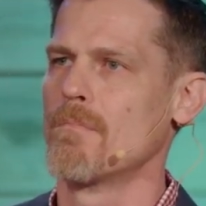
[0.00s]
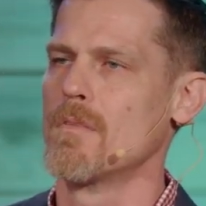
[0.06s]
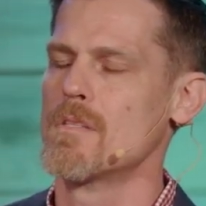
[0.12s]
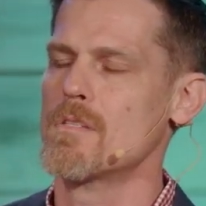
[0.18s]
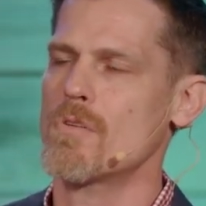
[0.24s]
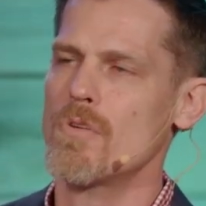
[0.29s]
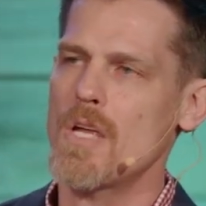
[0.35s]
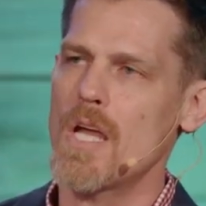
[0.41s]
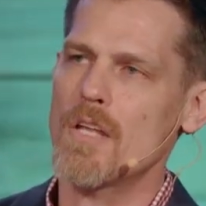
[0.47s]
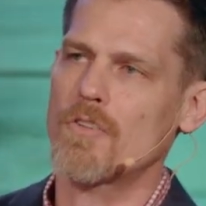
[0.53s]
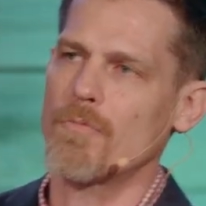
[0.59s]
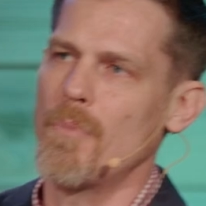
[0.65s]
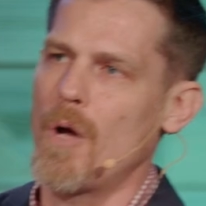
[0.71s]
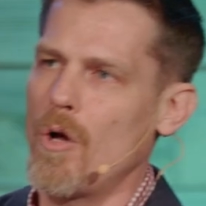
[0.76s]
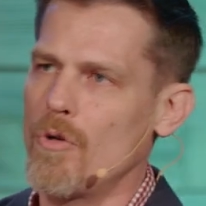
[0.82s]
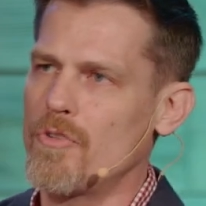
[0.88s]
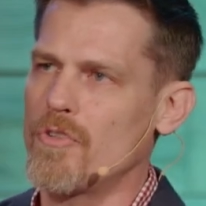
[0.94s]
So, yes,
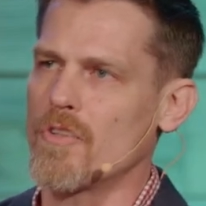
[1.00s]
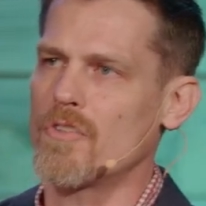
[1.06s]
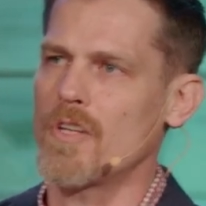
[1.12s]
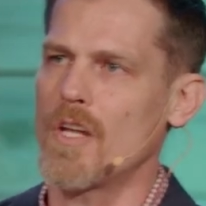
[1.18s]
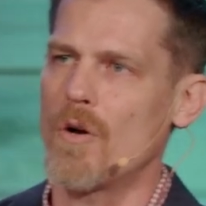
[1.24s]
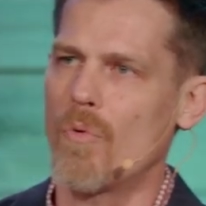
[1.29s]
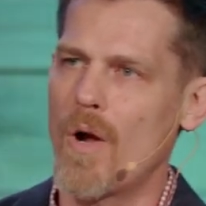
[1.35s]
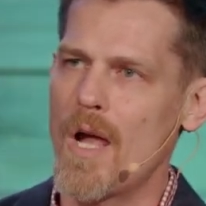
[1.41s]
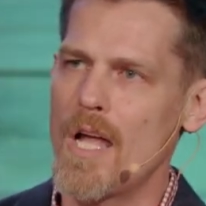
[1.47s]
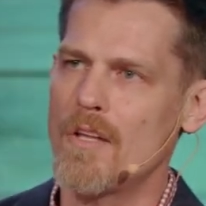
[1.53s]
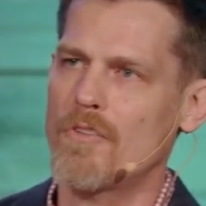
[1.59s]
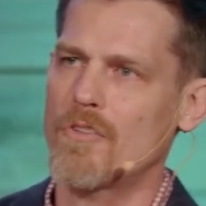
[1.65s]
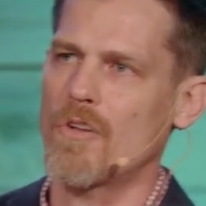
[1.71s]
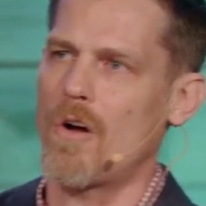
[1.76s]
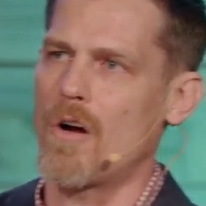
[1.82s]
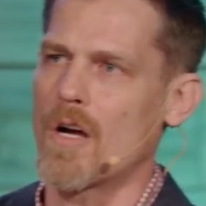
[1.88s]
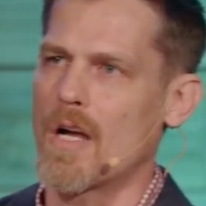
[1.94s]
Moses in a way
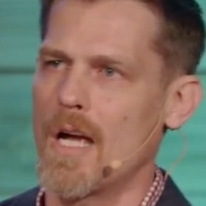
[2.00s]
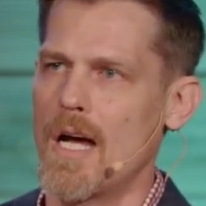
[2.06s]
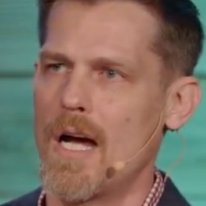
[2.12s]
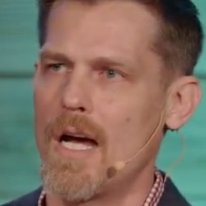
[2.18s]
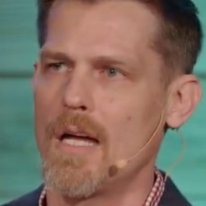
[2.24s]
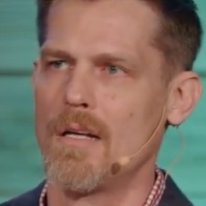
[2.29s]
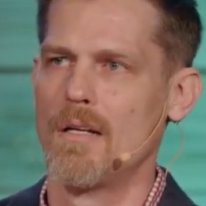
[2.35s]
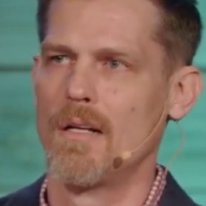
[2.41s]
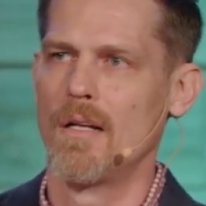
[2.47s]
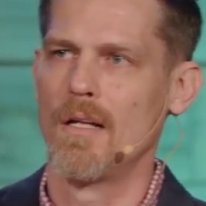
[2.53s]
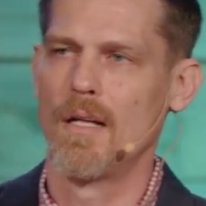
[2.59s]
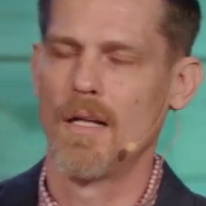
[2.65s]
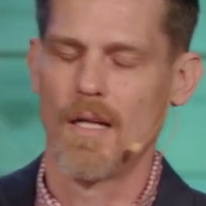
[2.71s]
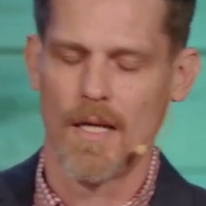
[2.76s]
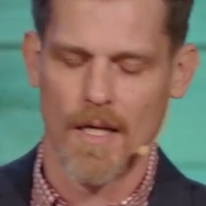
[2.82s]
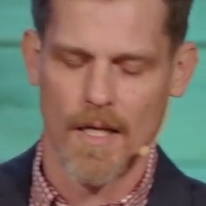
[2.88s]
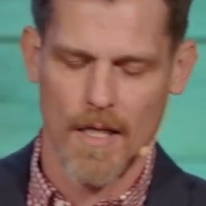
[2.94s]
saw God,
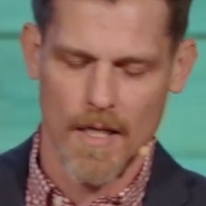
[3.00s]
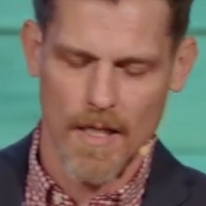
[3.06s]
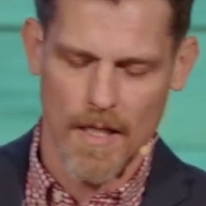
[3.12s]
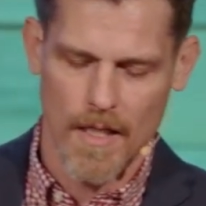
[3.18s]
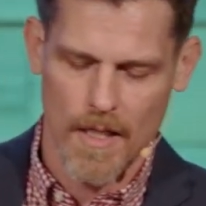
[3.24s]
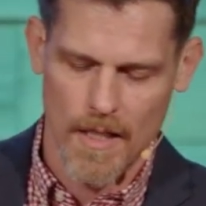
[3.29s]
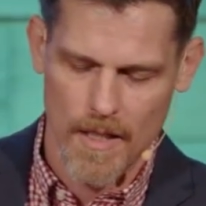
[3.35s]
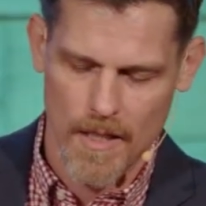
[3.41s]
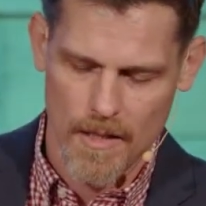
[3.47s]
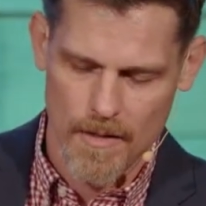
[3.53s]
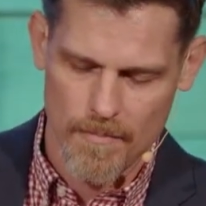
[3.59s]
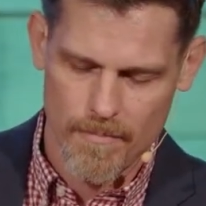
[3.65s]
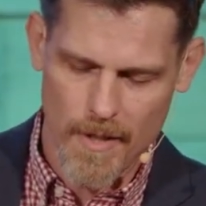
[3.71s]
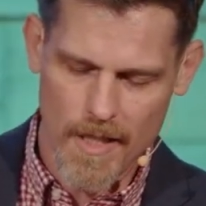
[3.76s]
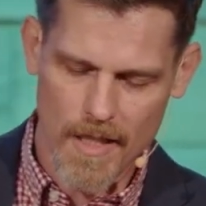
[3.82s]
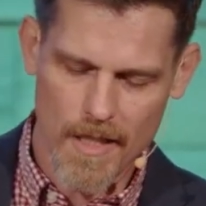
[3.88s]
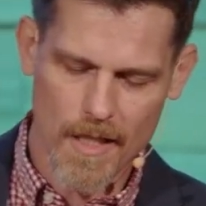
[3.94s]

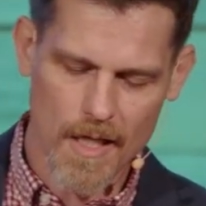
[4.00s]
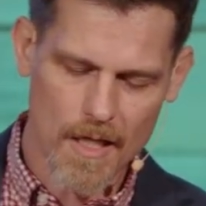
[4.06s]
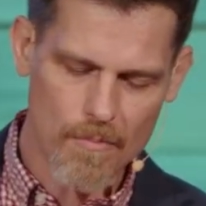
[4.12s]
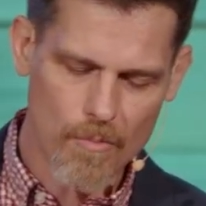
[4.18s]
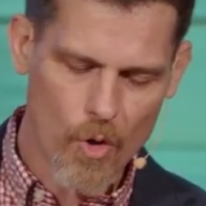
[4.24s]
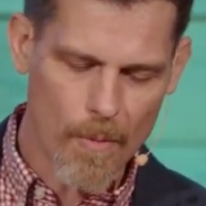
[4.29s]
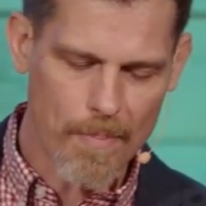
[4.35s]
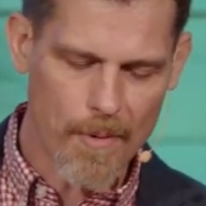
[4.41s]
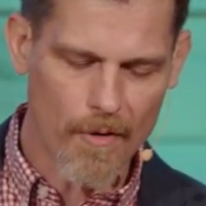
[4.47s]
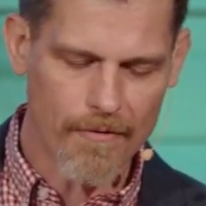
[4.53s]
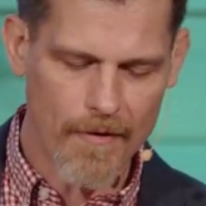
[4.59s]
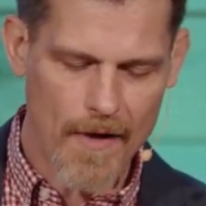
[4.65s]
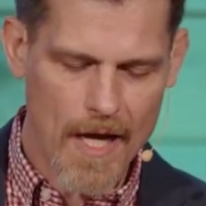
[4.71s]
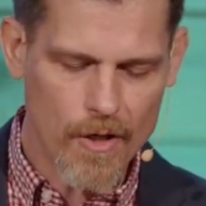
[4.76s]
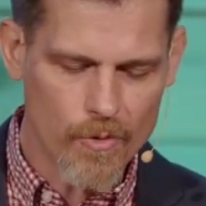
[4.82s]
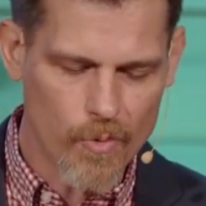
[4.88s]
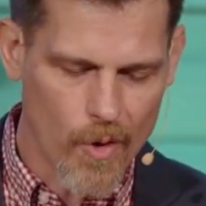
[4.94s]
but in, in a more
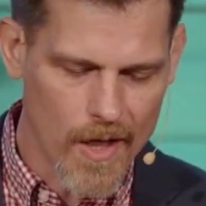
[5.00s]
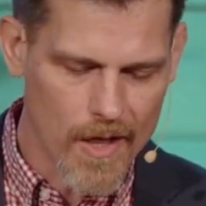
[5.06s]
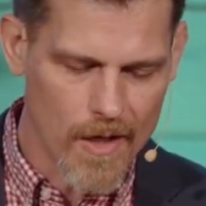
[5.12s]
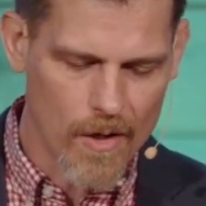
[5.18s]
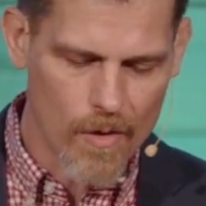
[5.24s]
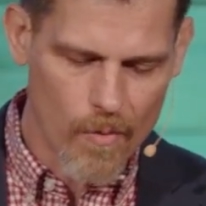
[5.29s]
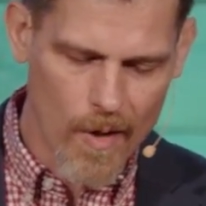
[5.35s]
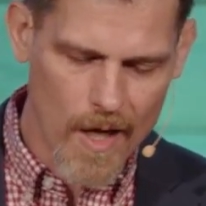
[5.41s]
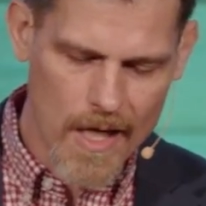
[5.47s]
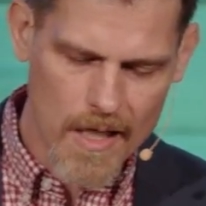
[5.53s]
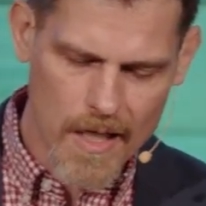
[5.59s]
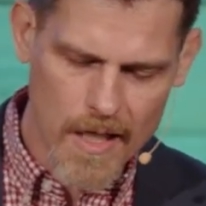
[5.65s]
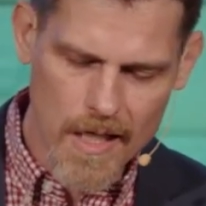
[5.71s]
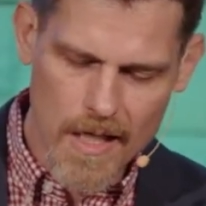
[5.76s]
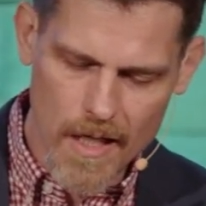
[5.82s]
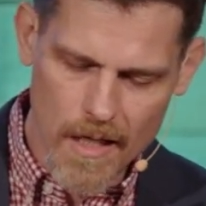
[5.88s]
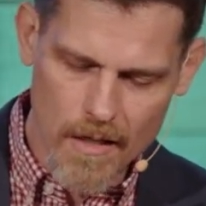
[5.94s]
profound way, way,
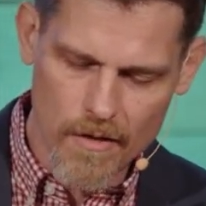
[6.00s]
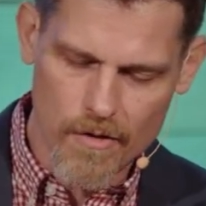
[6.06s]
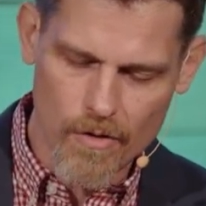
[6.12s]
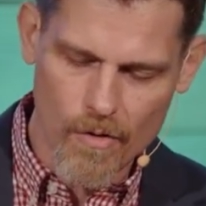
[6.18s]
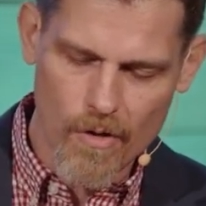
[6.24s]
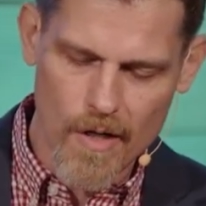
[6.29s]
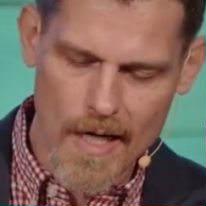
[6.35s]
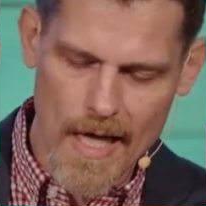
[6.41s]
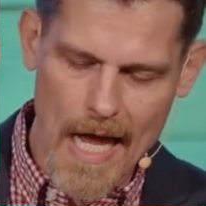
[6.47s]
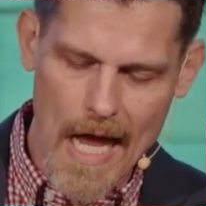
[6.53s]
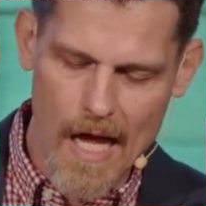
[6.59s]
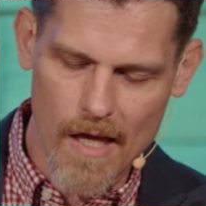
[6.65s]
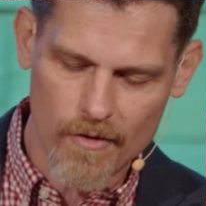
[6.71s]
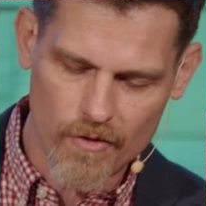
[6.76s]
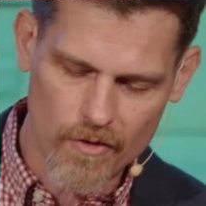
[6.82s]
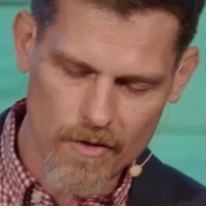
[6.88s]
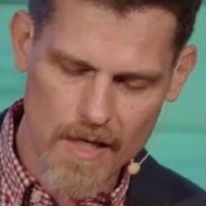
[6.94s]
he endured
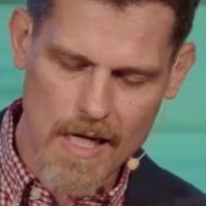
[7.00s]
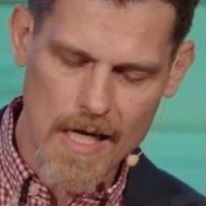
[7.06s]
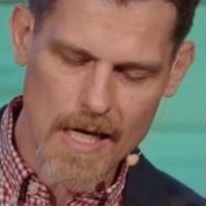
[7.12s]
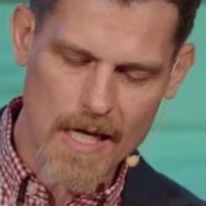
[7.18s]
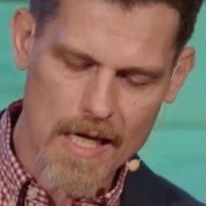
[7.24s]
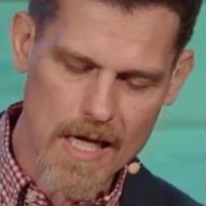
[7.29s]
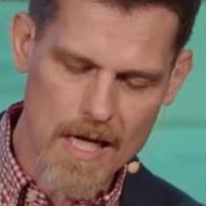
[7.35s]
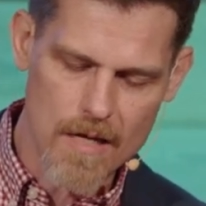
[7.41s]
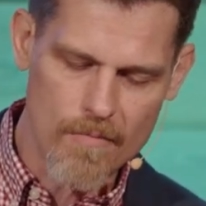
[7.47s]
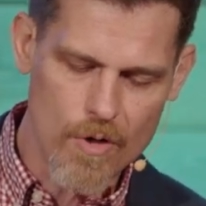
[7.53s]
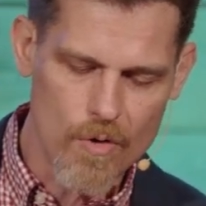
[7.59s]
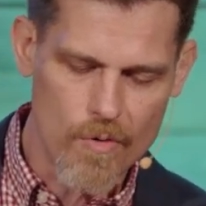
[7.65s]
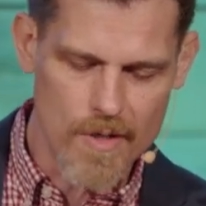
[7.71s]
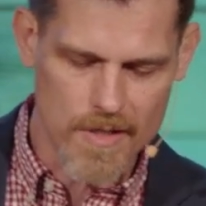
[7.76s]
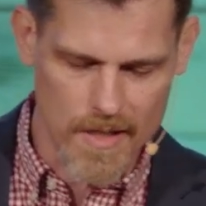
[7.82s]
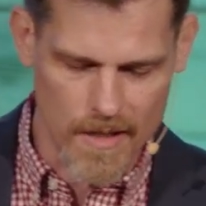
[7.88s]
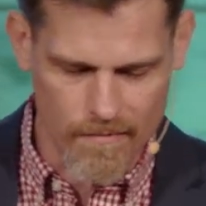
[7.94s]
as seeing him
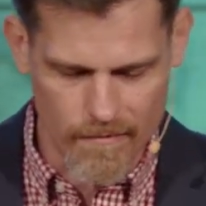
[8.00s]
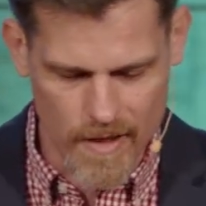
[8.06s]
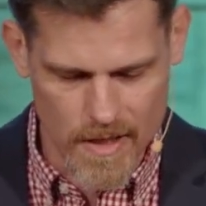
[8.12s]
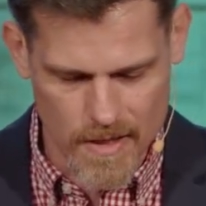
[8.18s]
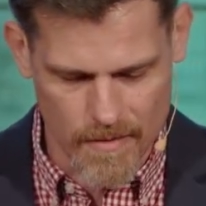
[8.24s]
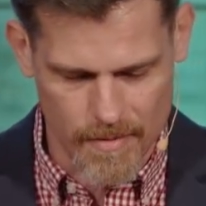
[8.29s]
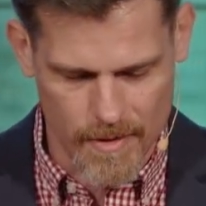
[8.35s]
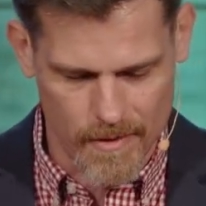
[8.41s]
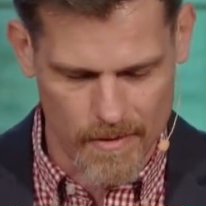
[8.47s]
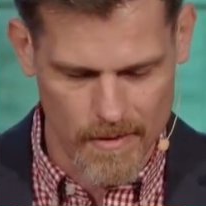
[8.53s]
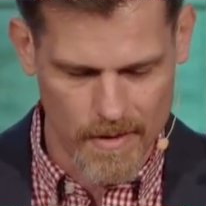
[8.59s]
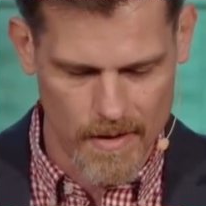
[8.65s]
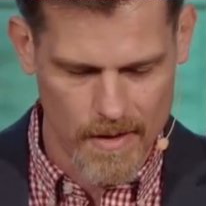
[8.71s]
who is invisible.